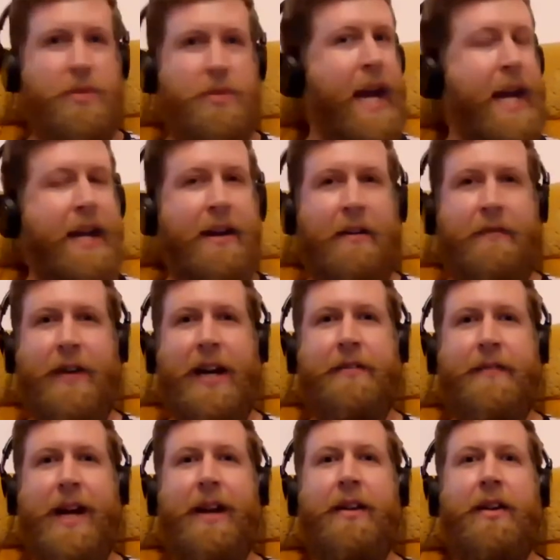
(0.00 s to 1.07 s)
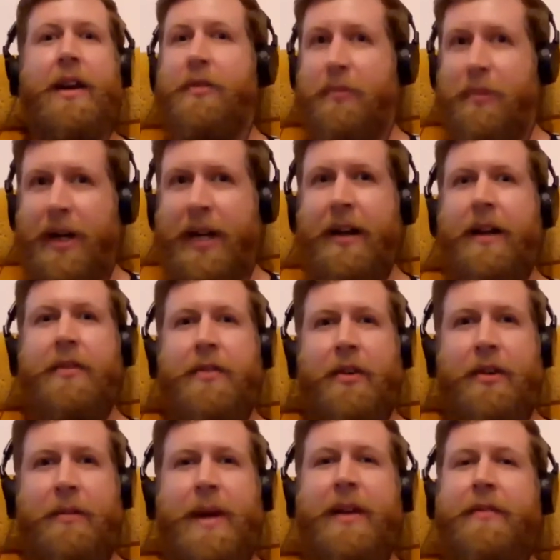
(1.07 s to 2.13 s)
take it at face value. It's real. It's
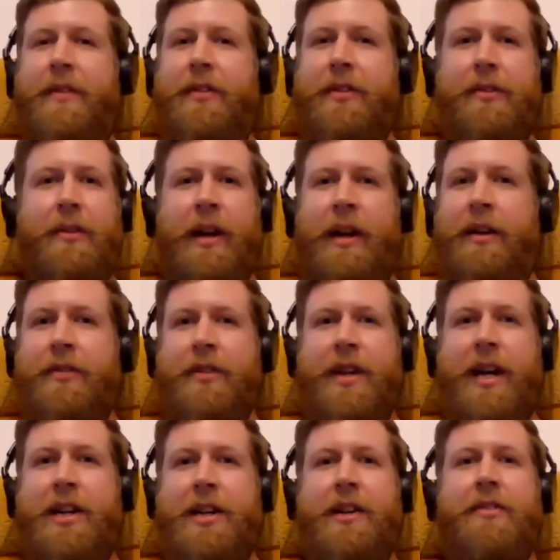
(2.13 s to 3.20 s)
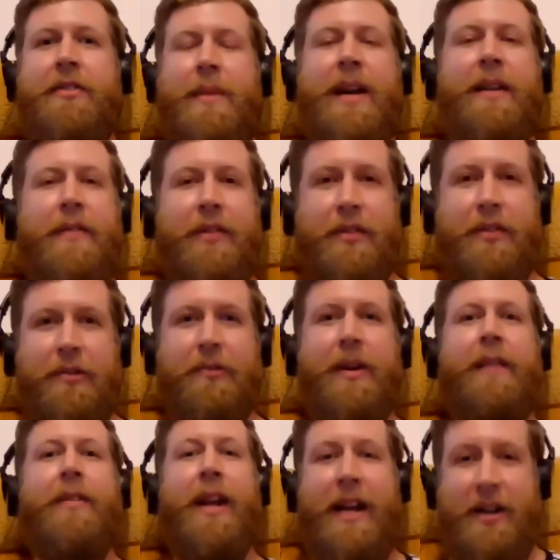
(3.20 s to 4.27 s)
not a metaphysical hallucination. It's a metaphysical
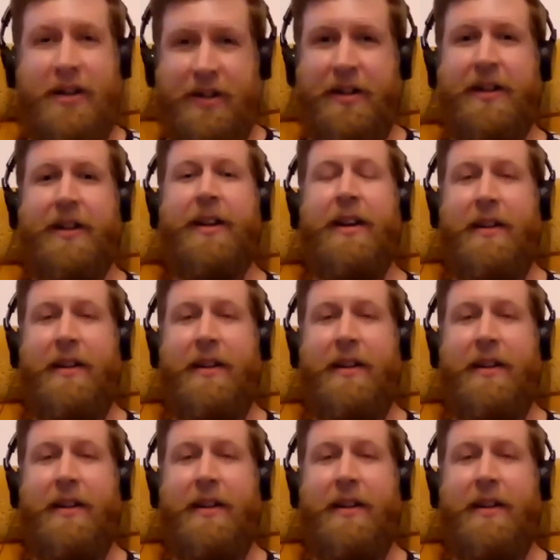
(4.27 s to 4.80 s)
revelation.